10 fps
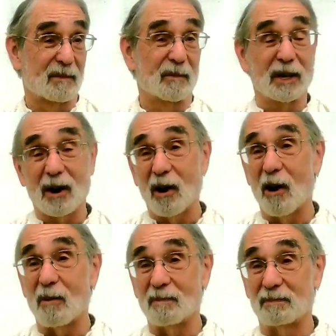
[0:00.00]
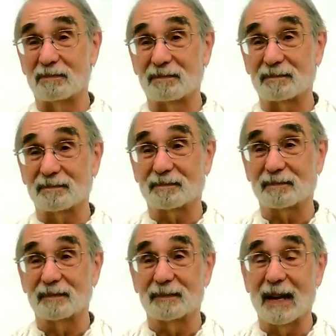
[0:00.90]
We go home.
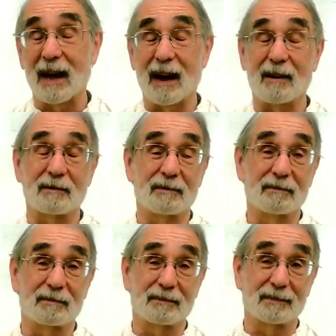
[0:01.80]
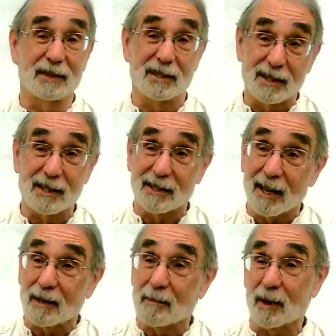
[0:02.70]
Now, this is the
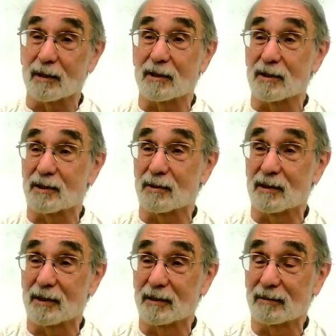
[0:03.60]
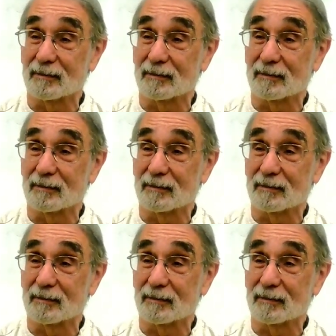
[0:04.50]
second part of the story.